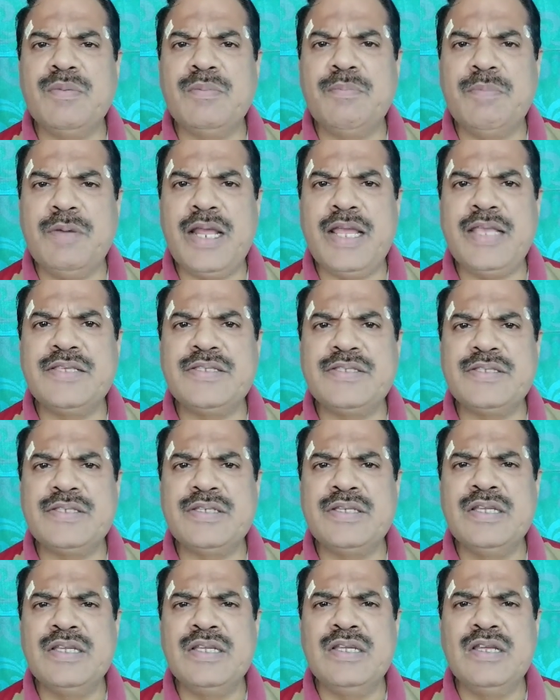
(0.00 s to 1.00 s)
price
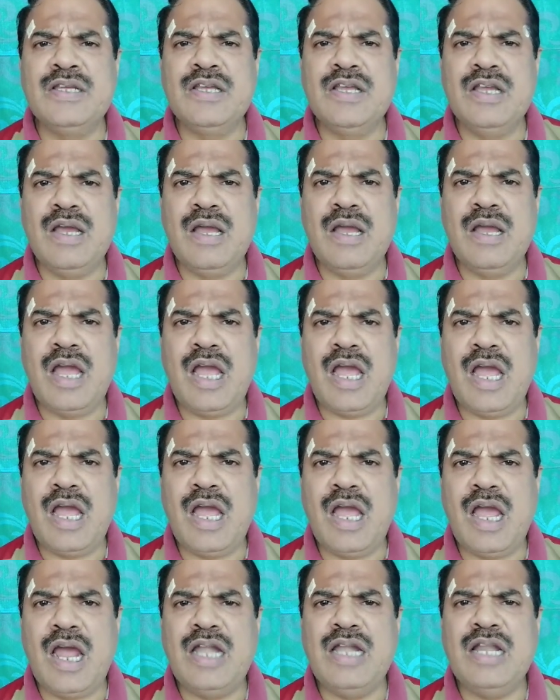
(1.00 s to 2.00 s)
uh,
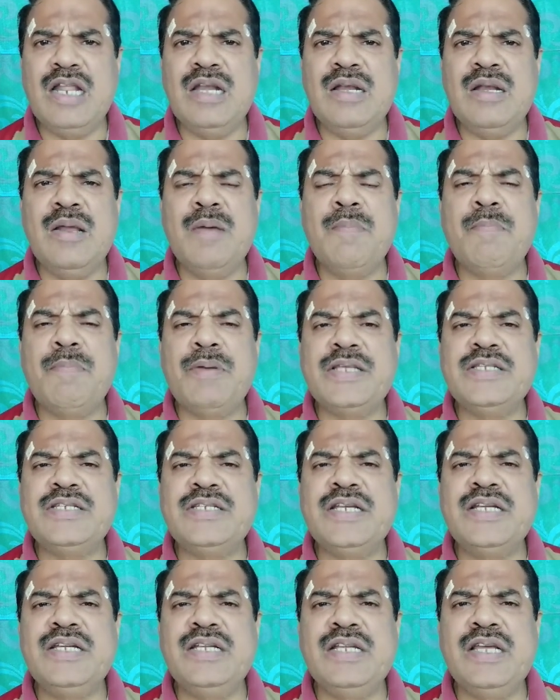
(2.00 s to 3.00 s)
under
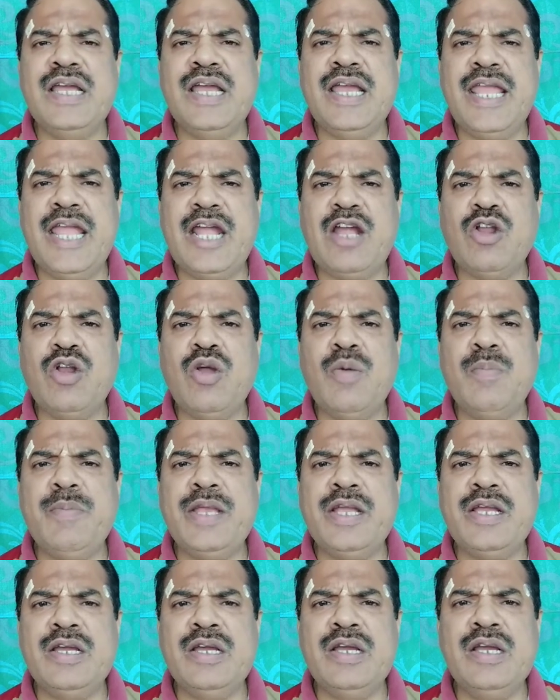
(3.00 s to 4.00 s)
present
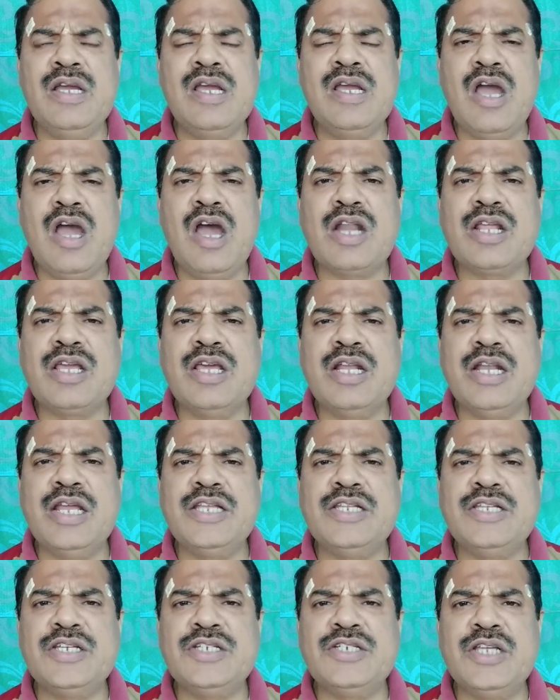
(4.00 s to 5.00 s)
economic
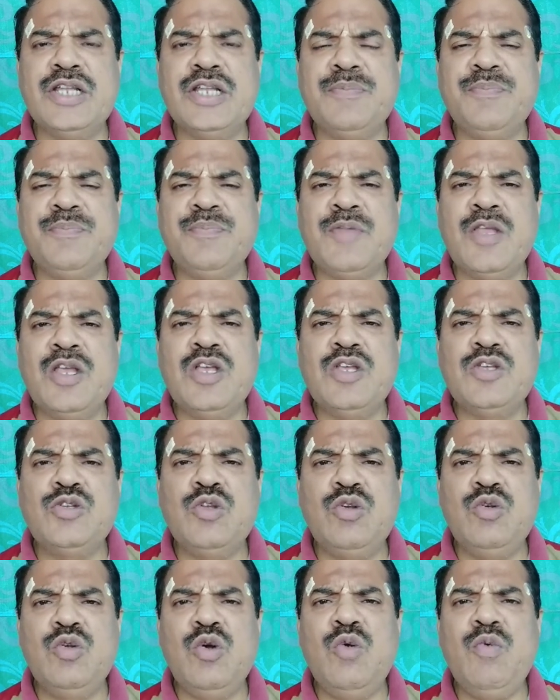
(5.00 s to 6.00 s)
organization. So
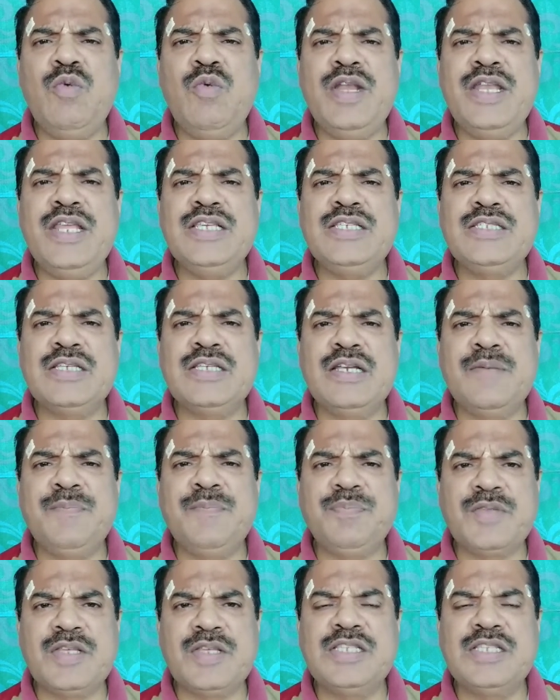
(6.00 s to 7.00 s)
no one is
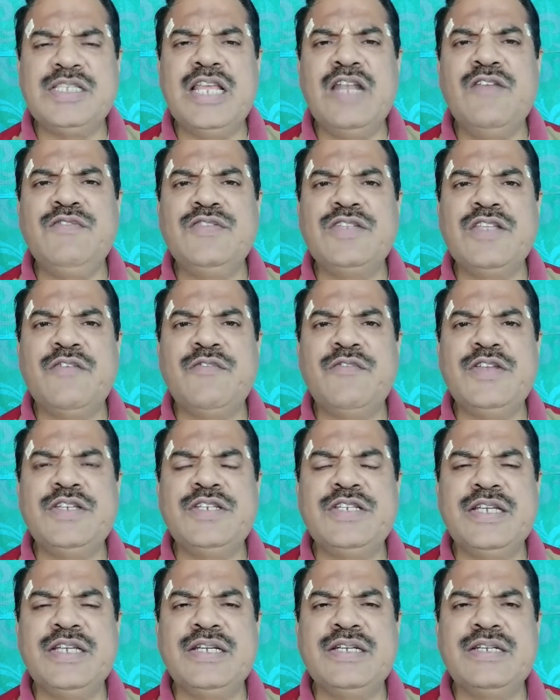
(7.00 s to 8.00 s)

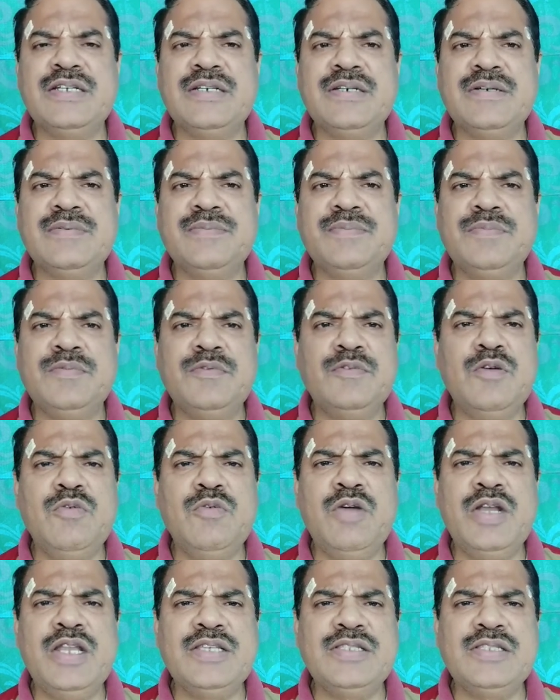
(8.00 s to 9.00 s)
self-sufficient. No
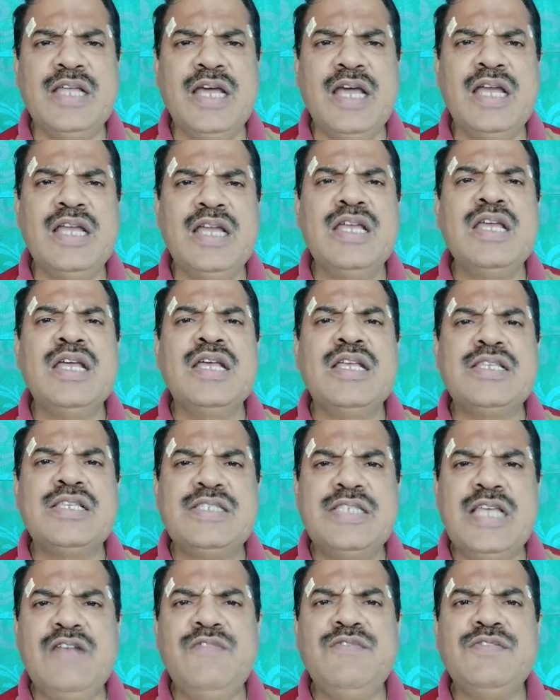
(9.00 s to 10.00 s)
one is the
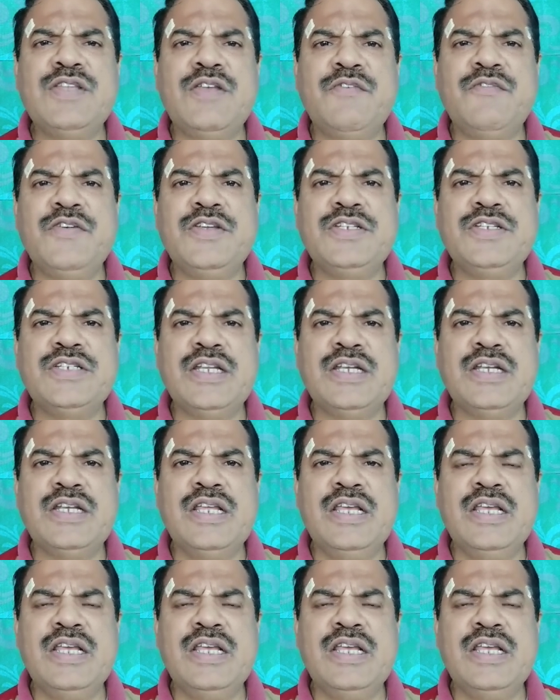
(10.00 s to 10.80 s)
self-sufficient.